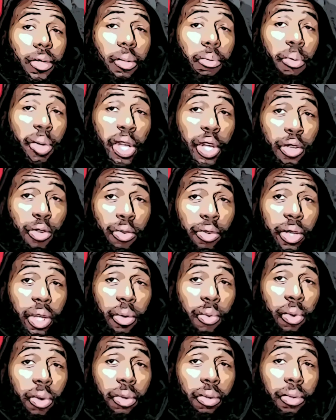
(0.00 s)
Men do what they
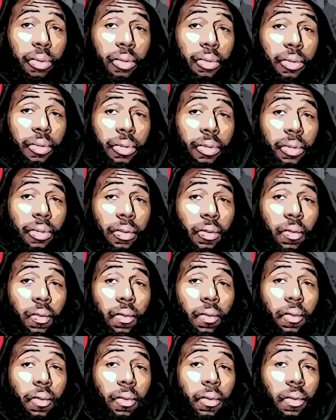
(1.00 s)
want.
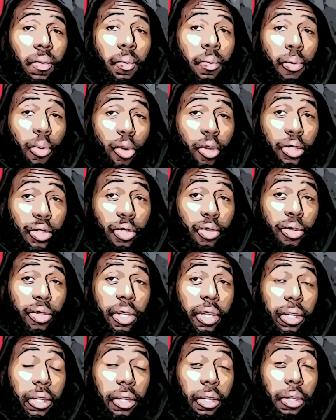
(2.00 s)
Boys do what
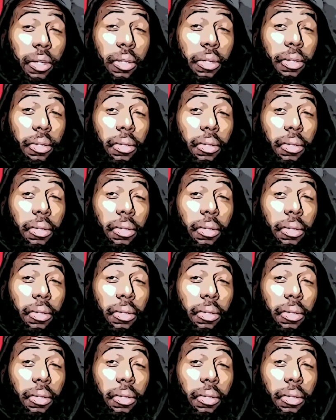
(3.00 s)
they can.